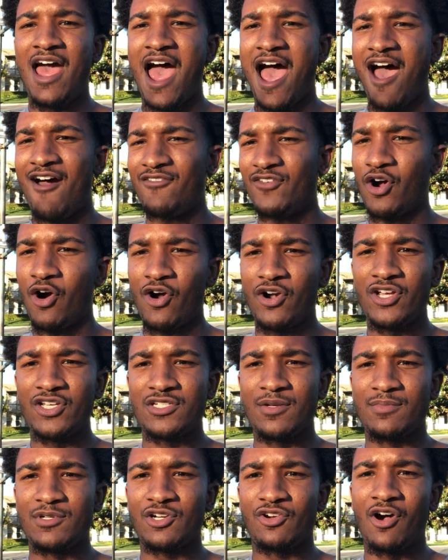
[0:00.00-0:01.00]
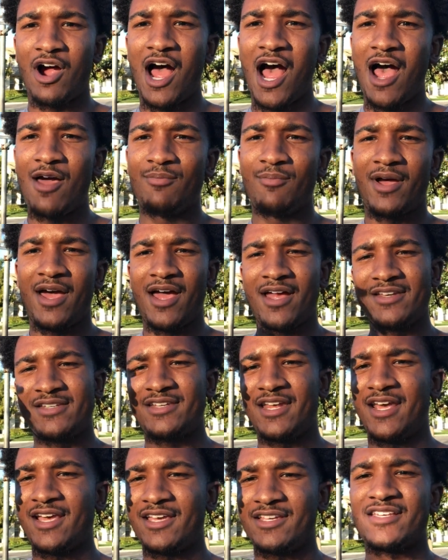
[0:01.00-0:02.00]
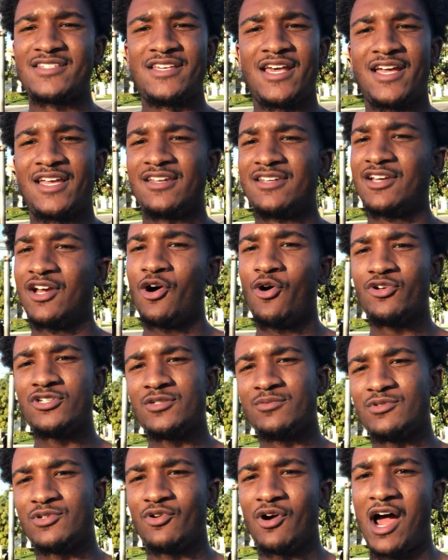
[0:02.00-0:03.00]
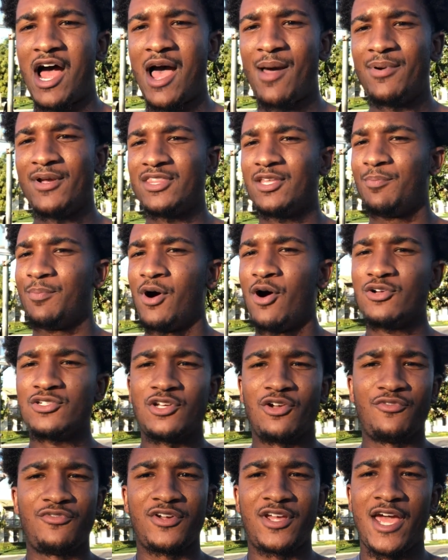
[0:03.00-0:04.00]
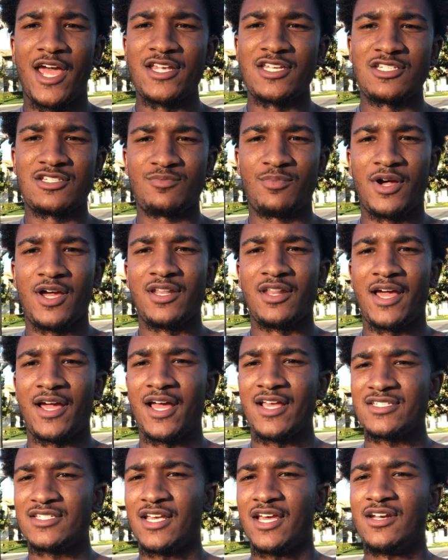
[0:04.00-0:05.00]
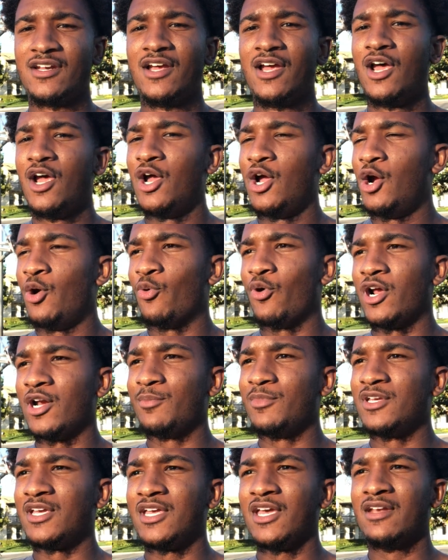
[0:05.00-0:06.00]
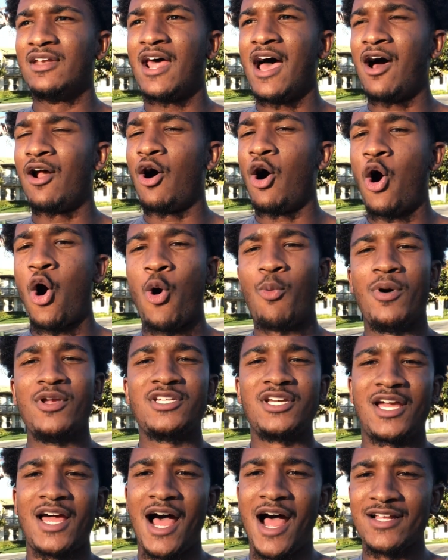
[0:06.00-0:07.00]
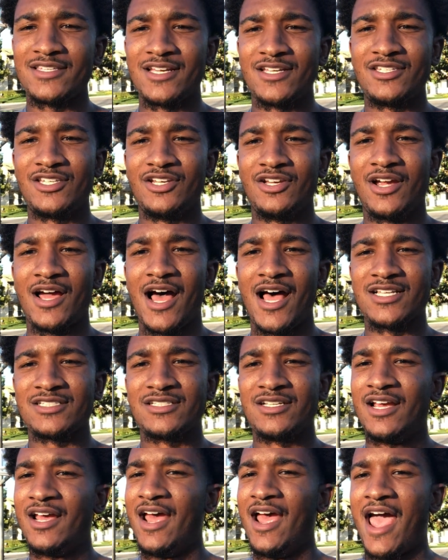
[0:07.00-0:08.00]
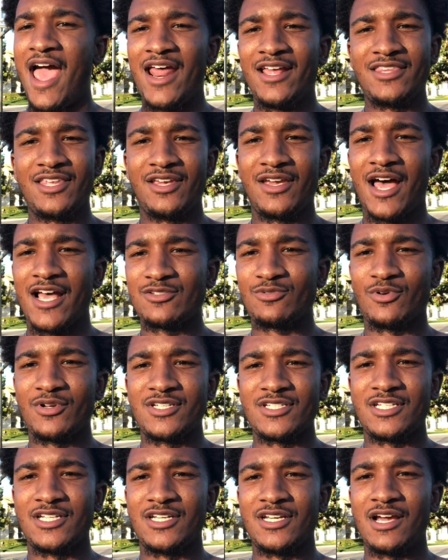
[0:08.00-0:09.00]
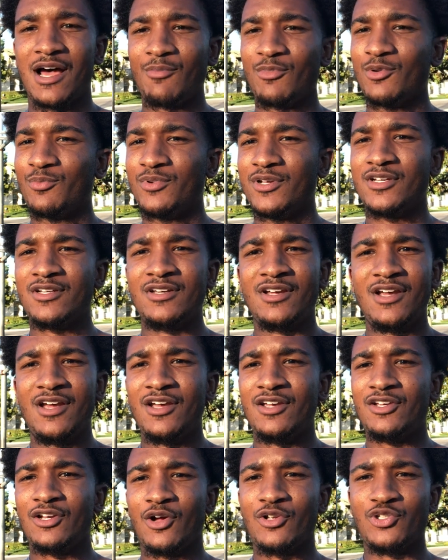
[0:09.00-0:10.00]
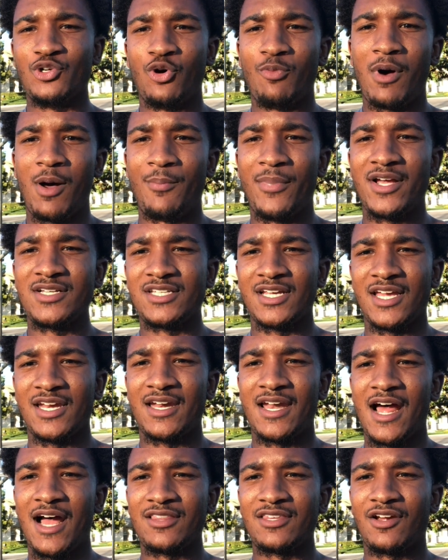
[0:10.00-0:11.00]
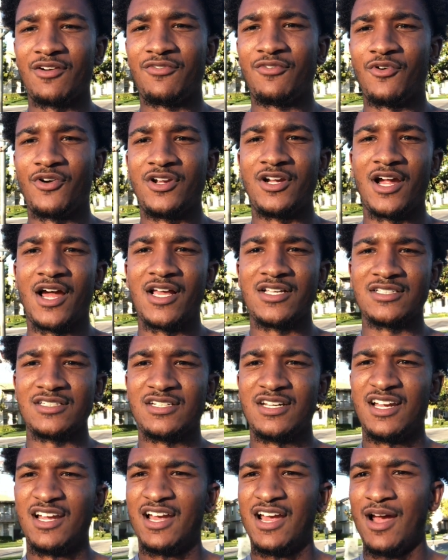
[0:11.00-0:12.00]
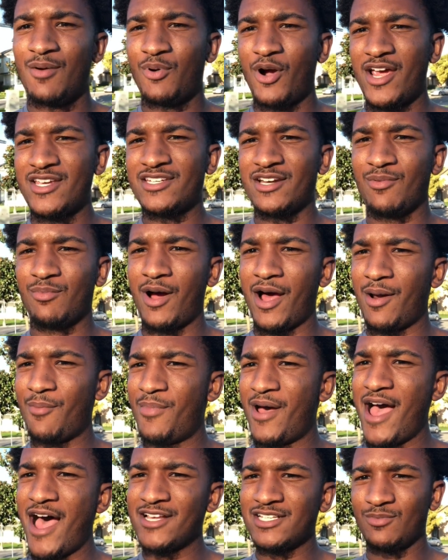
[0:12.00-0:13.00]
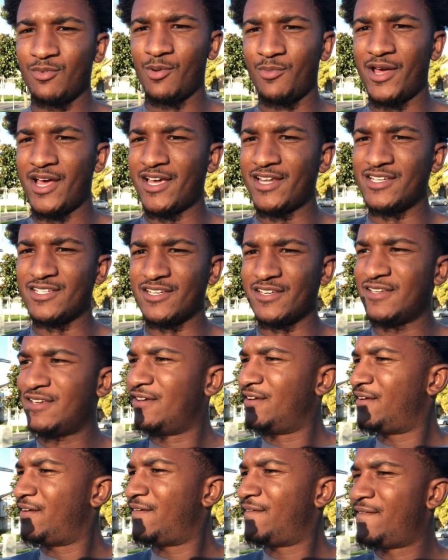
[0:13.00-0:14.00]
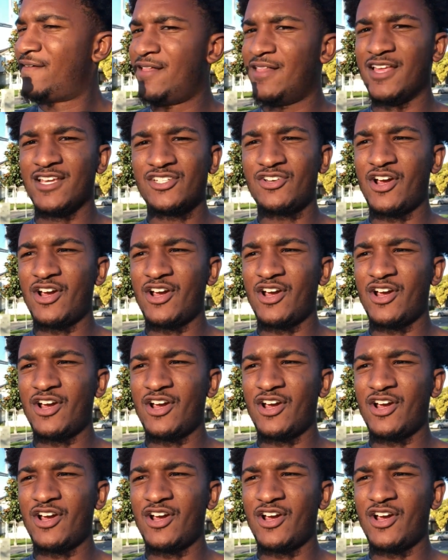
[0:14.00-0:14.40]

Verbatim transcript: haven't already subscribed, man, take a second to go and subscribe. Hit the post notifications button. Like I said, we're going to be getting out a whole bunch of content to you guys. Anything you guys want to see, I'm going to be, you know, doing my best to get it out there for you guys. And probably should have bought a basketball, man. I can just, let's